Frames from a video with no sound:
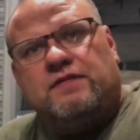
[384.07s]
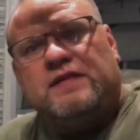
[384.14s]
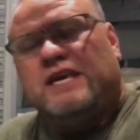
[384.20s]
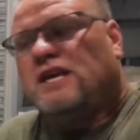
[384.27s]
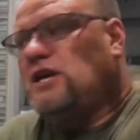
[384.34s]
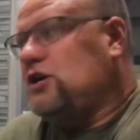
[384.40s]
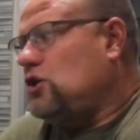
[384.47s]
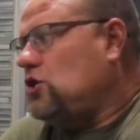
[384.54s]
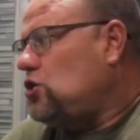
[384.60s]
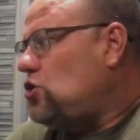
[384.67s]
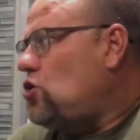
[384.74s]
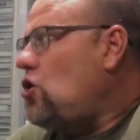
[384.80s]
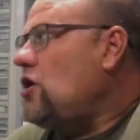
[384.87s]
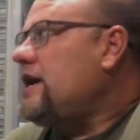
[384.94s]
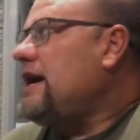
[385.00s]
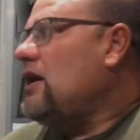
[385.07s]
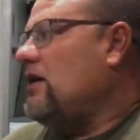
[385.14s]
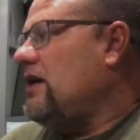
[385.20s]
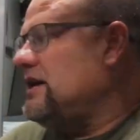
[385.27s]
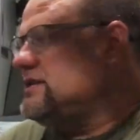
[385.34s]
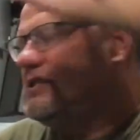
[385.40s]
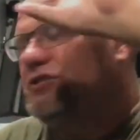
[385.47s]
the cook
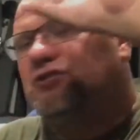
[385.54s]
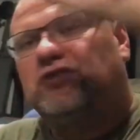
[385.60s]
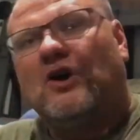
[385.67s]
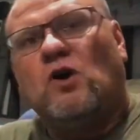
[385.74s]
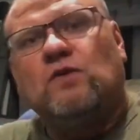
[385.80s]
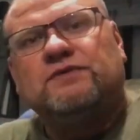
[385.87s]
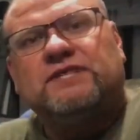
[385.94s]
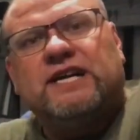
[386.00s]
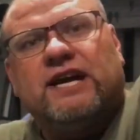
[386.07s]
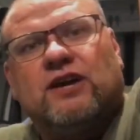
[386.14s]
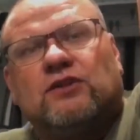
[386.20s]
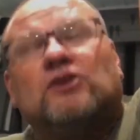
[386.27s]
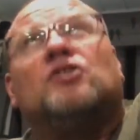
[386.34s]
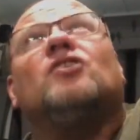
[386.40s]
areas. The stove's here,